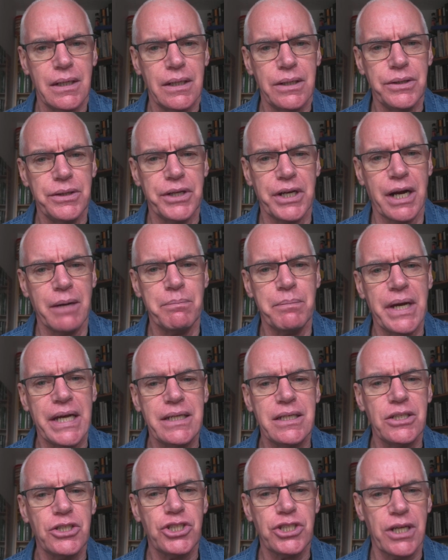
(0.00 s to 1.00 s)
that I'm
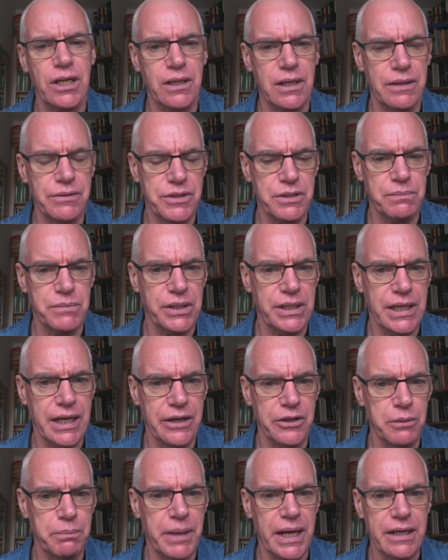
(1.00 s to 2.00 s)
making shed loads of money
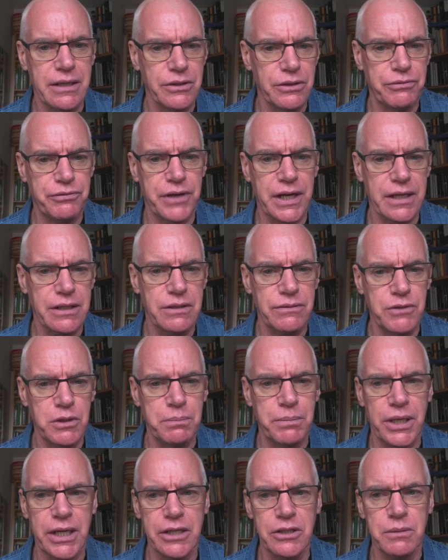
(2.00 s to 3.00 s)
out the back of the fact of you
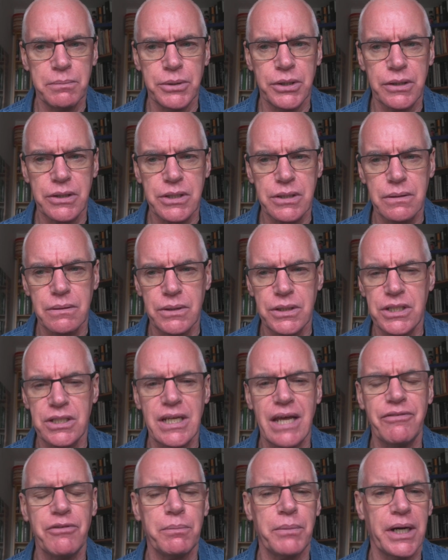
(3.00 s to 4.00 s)
buying the books. And it's
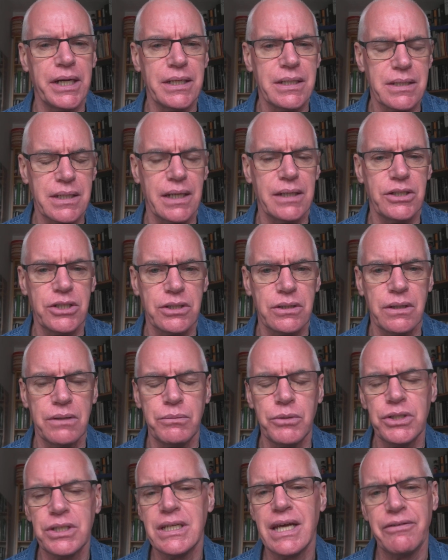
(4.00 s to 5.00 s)
never my intention. It
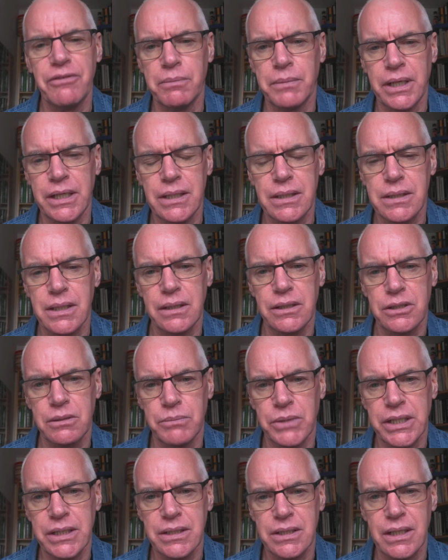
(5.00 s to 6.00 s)
was never my intention.
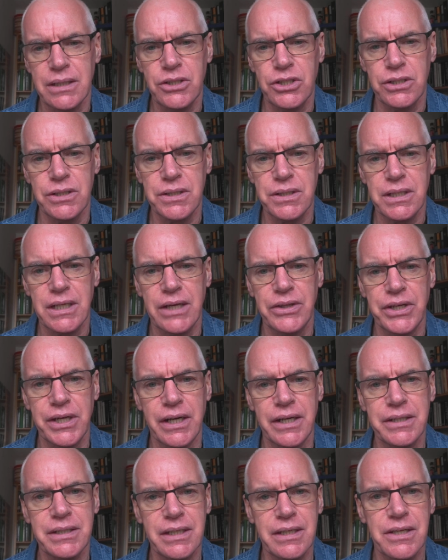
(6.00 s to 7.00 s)
My intention is to get the
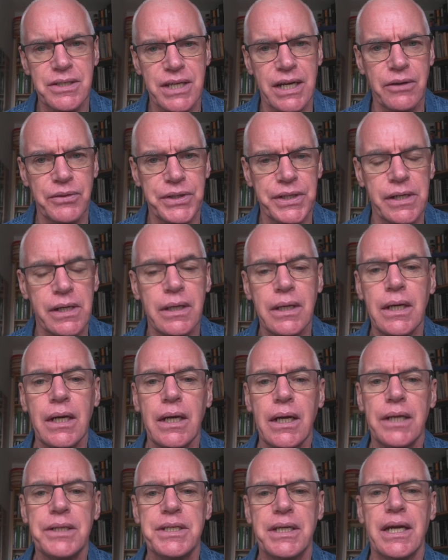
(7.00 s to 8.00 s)
ideas out there
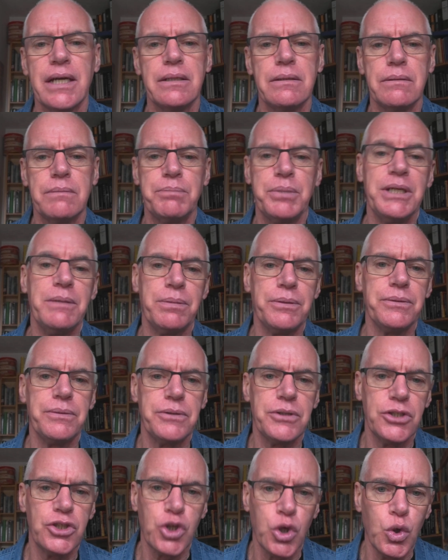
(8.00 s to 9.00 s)
and to get people
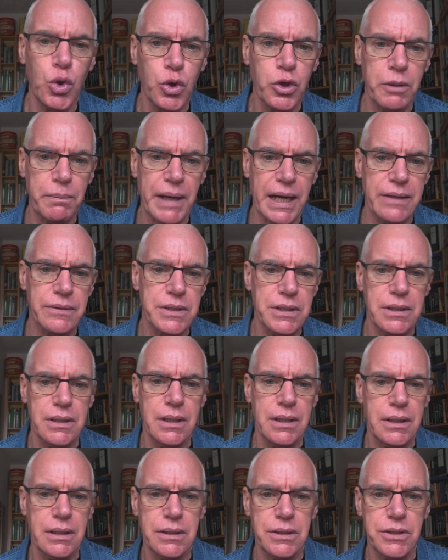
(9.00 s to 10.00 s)
to talk about
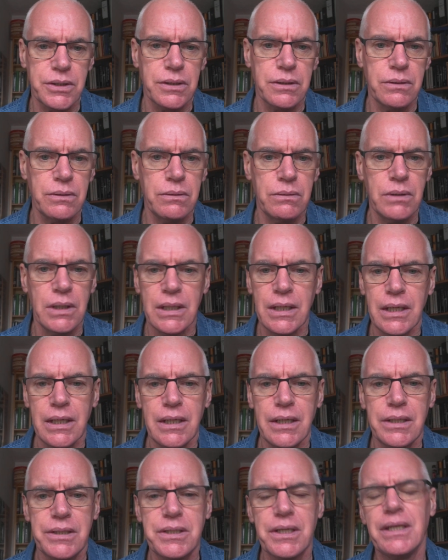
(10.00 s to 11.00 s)
it and to
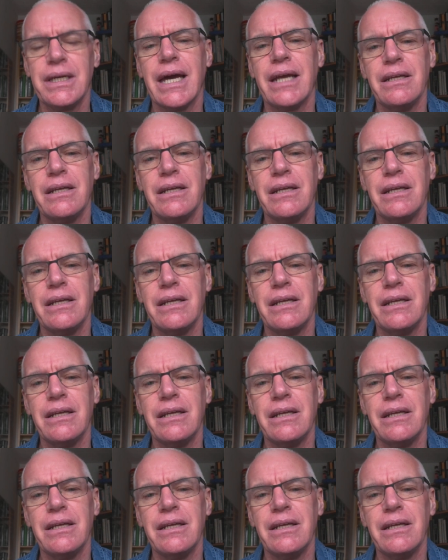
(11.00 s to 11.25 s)
get